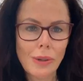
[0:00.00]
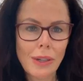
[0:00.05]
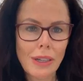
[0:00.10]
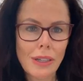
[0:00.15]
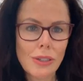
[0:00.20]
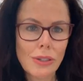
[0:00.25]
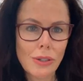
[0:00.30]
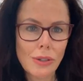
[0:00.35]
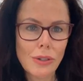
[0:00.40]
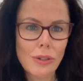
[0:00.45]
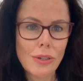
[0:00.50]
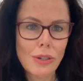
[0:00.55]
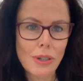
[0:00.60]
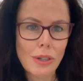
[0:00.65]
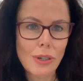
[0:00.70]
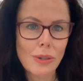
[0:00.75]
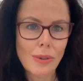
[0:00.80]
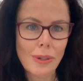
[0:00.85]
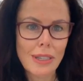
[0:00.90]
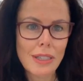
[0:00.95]
22 to
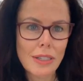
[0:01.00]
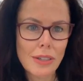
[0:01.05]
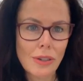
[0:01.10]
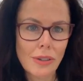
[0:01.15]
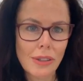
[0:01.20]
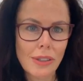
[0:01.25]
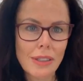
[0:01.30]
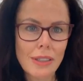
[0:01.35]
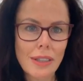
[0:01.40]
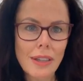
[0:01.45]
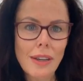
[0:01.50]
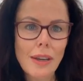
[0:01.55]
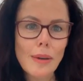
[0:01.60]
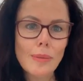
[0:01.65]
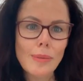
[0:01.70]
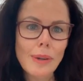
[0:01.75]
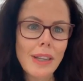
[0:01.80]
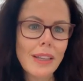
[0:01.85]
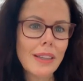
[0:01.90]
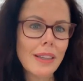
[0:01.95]
US dollars,
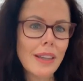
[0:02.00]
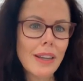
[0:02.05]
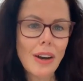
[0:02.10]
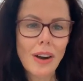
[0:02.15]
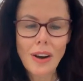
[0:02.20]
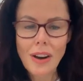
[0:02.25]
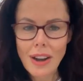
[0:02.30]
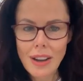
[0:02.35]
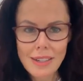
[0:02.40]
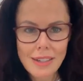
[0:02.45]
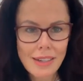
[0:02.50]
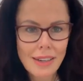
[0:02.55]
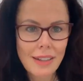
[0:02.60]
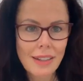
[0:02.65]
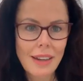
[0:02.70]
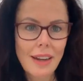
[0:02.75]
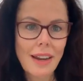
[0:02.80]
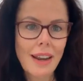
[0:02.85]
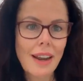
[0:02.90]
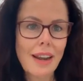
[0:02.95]
but the idea
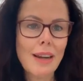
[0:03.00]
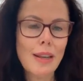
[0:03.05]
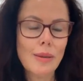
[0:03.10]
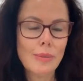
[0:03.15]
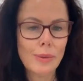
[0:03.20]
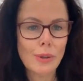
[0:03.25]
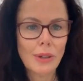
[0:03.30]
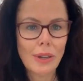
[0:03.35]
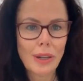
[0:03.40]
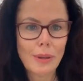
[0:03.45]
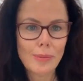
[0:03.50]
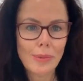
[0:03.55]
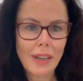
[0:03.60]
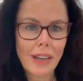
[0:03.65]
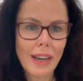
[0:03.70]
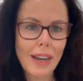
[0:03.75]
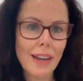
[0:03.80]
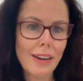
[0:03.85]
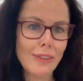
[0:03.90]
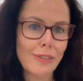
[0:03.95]
that any bookkeeper
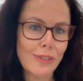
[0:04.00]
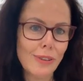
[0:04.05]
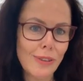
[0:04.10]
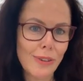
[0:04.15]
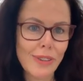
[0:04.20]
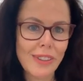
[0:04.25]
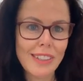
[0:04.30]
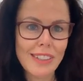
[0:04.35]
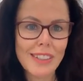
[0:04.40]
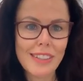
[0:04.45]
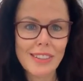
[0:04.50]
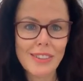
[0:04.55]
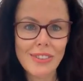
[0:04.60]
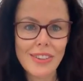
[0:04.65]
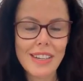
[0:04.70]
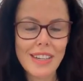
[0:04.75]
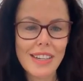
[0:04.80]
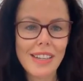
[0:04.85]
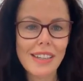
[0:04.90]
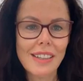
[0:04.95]
can't afford this is
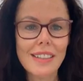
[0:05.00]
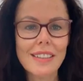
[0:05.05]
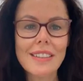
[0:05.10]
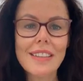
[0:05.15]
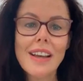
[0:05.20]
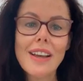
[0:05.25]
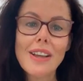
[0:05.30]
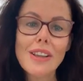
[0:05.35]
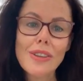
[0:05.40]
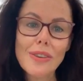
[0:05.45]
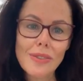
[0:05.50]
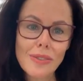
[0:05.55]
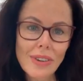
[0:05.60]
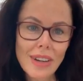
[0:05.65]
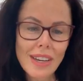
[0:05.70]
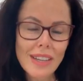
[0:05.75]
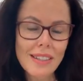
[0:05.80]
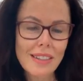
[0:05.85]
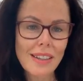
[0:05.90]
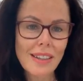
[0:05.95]
ridiculous. The
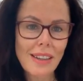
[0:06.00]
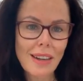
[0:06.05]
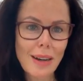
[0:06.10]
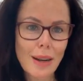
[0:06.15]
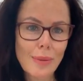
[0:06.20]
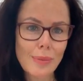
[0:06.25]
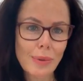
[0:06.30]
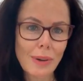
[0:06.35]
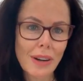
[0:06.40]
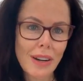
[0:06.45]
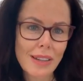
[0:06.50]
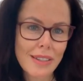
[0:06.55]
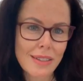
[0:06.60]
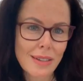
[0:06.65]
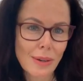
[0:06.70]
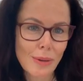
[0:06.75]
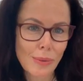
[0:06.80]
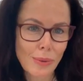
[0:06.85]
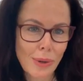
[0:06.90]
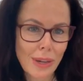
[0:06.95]
reason that I
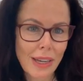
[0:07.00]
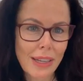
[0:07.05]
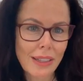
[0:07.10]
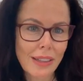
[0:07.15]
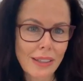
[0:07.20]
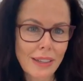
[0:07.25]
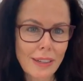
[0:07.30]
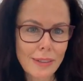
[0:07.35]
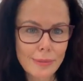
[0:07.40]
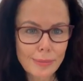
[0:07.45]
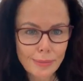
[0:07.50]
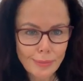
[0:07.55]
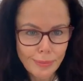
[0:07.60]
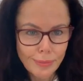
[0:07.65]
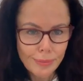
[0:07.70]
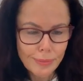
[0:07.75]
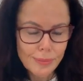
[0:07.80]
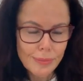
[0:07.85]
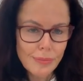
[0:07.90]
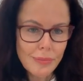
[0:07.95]
priced it weekly
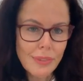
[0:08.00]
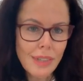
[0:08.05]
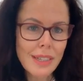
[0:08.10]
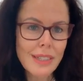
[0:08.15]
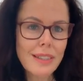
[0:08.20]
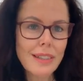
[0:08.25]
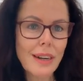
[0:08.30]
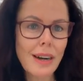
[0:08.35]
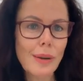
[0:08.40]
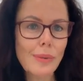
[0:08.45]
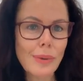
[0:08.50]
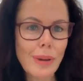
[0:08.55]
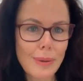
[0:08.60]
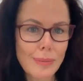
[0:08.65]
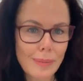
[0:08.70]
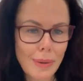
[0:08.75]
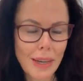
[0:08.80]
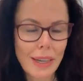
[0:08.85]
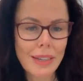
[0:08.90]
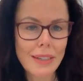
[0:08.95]
is that I
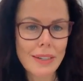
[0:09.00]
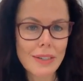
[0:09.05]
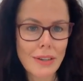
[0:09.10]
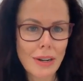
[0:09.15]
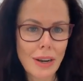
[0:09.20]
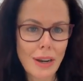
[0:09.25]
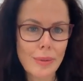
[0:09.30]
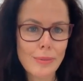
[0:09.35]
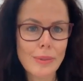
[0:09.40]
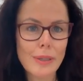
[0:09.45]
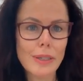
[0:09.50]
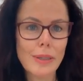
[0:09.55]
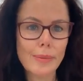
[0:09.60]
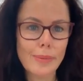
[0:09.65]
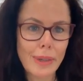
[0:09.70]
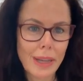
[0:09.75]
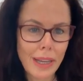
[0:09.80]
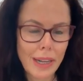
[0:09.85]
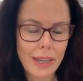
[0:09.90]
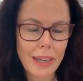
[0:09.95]
went back in time to the
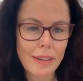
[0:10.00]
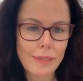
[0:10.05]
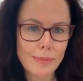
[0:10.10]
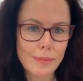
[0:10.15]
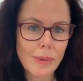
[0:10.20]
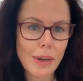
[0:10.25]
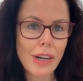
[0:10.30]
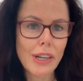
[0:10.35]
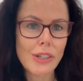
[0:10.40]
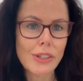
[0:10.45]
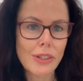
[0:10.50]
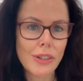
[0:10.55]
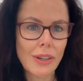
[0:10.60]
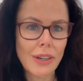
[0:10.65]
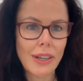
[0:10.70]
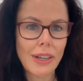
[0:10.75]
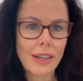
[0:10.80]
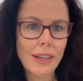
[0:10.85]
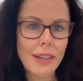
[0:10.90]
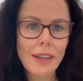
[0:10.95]
beginning of my
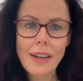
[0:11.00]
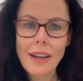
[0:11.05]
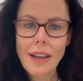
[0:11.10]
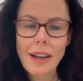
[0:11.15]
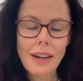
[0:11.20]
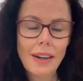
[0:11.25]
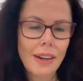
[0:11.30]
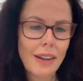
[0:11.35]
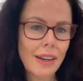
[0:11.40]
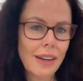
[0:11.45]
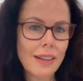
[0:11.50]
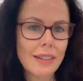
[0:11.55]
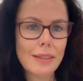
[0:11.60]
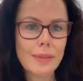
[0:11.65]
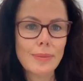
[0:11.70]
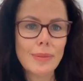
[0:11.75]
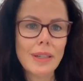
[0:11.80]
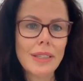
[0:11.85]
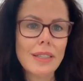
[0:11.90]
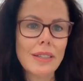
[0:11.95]
journey and I
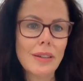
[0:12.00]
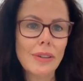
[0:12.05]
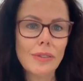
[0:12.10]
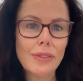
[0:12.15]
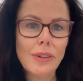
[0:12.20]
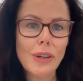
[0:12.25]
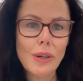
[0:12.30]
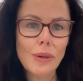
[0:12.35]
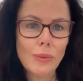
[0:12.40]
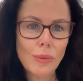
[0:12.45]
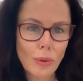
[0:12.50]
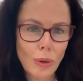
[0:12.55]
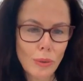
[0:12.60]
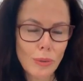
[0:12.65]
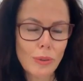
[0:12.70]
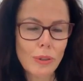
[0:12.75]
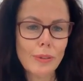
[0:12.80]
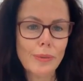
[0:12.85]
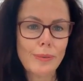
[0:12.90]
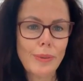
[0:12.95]
asked myself
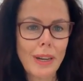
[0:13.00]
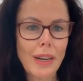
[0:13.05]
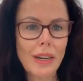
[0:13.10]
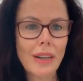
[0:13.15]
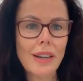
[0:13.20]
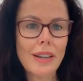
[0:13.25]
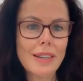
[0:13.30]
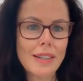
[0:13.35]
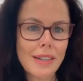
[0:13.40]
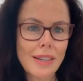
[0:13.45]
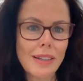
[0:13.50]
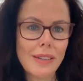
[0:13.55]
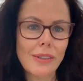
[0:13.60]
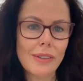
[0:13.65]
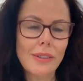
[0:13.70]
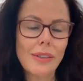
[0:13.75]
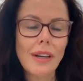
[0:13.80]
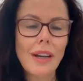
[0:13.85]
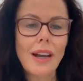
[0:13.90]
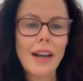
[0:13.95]
what would have been
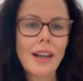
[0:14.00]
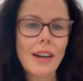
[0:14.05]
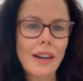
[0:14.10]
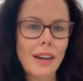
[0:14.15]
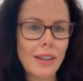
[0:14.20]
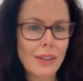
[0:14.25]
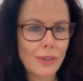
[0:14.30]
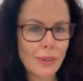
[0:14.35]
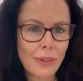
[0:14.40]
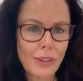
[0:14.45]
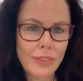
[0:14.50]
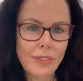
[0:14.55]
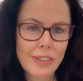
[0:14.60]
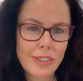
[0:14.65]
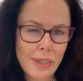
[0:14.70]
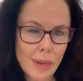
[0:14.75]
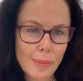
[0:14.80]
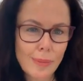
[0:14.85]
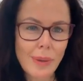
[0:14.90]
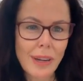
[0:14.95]
ideal. And I thought, if
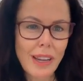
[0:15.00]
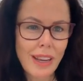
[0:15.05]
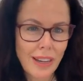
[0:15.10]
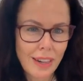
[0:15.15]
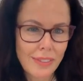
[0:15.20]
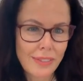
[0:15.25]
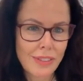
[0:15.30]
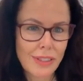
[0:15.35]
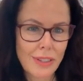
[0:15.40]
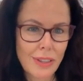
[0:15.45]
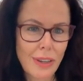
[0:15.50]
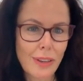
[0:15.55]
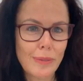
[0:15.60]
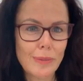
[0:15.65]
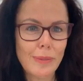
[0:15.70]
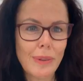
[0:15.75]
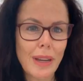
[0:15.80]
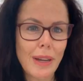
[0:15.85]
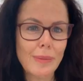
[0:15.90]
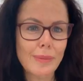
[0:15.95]
somebody had have
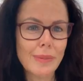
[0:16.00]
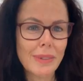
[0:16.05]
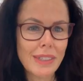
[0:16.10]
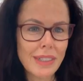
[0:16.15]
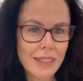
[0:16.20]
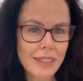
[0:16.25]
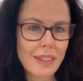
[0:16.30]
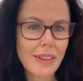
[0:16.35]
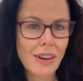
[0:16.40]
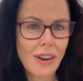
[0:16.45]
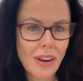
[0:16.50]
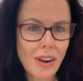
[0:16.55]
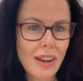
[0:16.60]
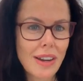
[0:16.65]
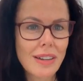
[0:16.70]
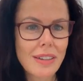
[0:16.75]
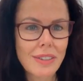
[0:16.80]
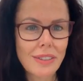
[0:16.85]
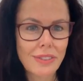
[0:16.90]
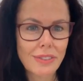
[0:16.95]
served me up this
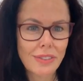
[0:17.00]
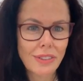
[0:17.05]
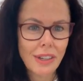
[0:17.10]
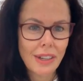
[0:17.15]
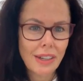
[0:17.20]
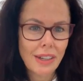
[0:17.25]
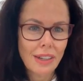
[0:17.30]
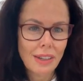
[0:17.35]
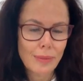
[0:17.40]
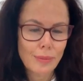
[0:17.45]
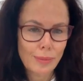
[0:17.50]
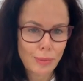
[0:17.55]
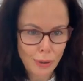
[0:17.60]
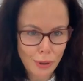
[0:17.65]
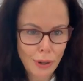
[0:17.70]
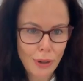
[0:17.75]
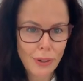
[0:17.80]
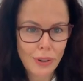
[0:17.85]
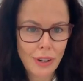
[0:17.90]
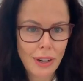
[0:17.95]
kind of
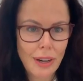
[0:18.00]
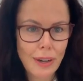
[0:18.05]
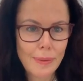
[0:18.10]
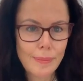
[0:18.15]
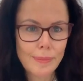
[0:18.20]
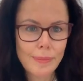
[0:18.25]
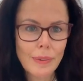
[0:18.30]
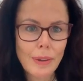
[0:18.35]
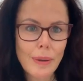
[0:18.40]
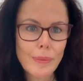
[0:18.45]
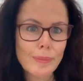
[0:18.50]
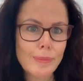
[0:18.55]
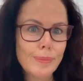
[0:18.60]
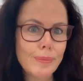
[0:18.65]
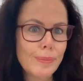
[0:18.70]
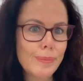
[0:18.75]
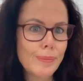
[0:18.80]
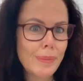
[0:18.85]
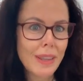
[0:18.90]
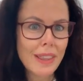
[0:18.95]
program,
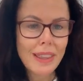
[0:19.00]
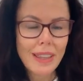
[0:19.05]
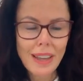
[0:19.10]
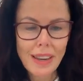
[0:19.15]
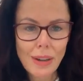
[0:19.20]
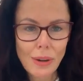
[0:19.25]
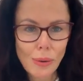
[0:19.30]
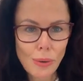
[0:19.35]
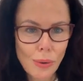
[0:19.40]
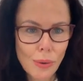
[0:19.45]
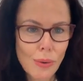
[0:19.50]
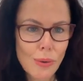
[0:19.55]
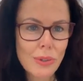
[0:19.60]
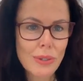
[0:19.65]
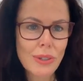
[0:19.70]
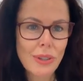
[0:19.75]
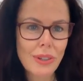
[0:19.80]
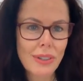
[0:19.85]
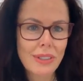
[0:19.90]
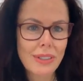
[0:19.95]
but then
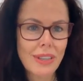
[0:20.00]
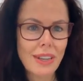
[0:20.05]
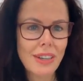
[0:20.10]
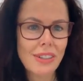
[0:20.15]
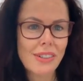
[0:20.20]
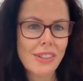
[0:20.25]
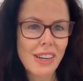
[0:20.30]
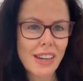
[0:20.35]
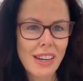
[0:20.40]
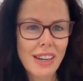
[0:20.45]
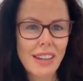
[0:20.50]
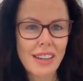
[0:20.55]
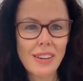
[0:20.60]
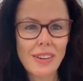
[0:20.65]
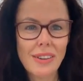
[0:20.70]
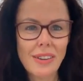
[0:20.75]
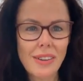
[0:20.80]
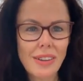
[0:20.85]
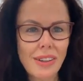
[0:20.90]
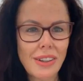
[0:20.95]
also said,
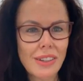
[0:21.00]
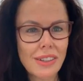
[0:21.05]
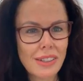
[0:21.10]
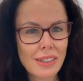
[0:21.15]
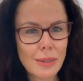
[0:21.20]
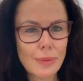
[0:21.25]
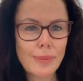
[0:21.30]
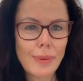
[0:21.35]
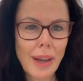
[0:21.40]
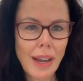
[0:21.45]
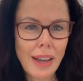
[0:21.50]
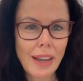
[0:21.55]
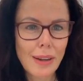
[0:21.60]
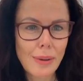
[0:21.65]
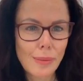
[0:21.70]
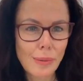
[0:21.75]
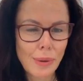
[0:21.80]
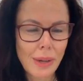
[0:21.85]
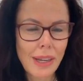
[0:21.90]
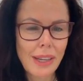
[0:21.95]
Jeannie, you can just pay
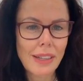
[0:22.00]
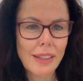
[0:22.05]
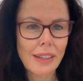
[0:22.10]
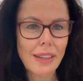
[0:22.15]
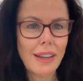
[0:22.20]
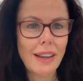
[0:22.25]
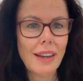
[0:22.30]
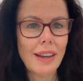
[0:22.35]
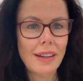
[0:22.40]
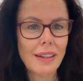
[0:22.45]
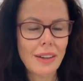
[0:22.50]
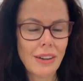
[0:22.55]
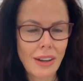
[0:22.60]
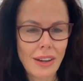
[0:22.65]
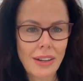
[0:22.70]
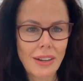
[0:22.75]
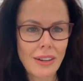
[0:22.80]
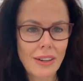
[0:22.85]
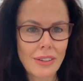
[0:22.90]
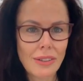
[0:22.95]
it weekly at
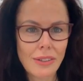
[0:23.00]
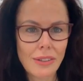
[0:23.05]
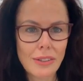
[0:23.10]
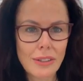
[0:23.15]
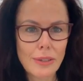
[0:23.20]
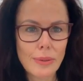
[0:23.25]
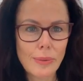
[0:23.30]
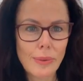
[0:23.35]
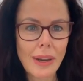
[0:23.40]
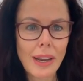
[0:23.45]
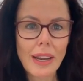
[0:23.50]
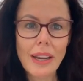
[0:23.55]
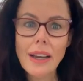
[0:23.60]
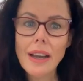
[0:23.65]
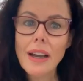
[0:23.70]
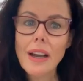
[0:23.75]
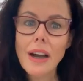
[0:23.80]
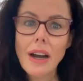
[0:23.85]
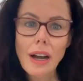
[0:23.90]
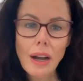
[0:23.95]
$99 a
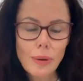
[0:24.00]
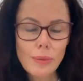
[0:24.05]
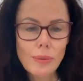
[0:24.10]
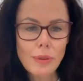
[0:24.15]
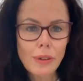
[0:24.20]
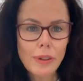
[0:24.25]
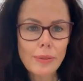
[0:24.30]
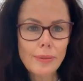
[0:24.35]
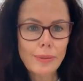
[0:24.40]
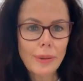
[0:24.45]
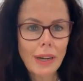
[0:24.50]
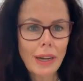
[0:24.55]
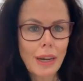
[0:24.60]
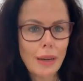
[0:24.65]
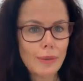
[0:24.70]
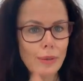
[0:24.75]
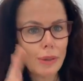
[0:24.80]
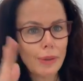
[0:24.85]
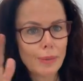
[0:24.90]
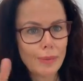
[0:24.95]
week, I would have been
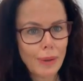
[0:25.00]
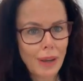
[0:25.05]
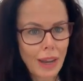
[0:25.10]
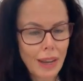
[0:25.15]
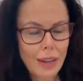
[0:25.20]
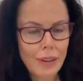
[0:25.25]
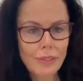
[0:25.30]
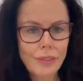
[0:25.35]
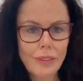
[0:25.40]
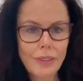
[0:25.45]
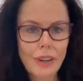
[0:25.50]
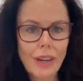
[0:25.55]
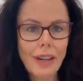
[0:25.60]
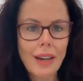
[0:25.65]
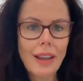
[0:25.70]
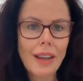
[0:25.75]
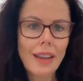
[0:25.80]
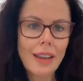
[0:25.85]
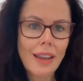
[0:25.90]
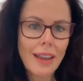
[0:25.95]
able to pay for
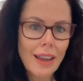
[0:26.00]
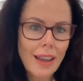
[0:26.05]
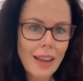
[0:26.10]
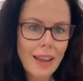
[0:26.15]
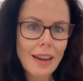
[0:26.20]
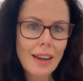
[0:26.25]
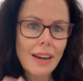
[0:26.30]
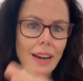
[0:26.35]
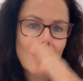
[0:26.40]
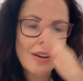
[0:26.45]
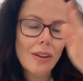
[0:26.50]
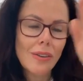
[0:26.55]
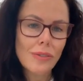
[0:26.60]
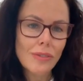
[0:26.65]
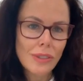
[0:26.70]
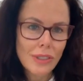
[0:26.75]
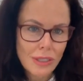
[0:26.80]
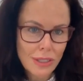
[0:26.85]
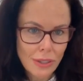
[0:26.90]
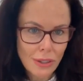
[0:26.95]
it and get
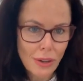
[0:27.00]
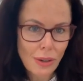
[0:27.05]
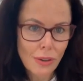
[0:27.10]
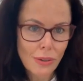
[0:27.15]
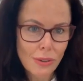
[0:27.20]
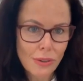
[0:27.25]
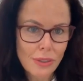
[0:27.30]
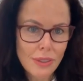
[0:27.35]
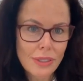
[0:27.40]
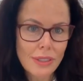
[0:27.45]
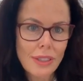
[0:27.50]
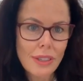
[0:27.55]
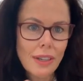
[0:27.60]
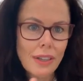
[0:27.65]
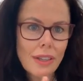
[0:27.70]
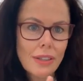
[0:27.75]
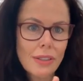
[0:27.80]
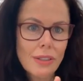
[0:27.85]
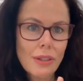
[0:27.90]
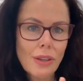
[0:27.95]
results
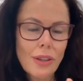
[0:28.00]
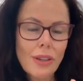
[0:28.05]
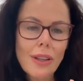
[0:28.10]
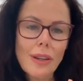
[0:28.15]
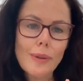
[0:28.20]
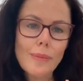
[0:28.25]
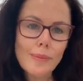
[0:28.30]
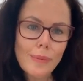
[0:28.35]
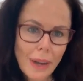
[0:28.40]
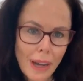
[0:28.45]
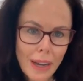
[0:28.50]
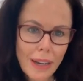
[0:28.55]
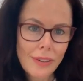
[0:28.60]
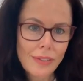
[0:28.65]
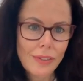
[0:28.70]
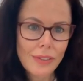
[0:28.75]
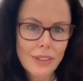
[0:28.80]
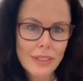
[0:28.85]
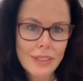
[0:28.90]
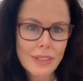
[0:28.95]
so that it
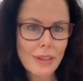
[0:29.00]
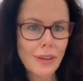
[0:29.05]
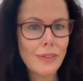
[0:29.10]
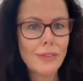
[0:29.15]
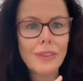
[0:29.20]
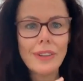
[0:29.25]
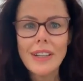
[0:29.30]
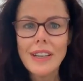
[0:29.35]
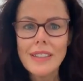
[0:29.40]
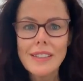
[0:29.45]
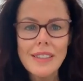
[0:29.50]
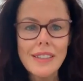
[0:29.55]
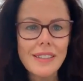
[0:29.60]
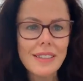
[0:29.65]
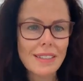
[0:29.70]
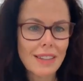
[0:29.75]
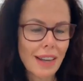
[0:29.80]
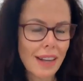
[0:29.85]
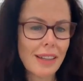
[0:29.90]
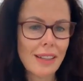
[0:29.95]
paid for itself. And that's
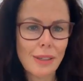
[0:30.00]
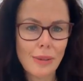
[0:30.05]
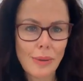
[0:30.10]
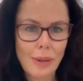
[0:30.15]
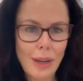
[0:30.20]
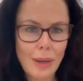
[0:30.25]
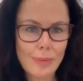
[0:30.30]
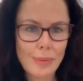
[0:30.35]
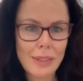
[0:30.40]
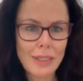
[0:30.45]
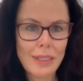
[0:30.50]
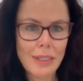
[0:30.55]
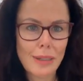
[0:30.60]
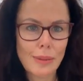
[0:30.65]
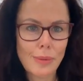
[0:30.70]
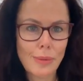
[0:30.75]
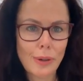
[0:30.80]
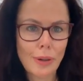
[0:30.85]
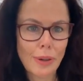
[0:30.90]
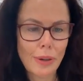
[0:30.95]
exactly what happens in
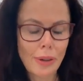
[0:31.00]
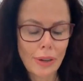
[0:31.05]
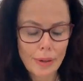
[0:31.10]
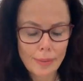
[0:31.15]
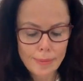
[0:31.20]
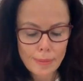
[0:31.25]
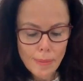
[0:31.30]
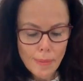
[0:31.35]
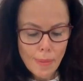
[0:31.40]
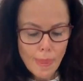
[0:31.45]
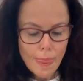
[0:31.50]
the program.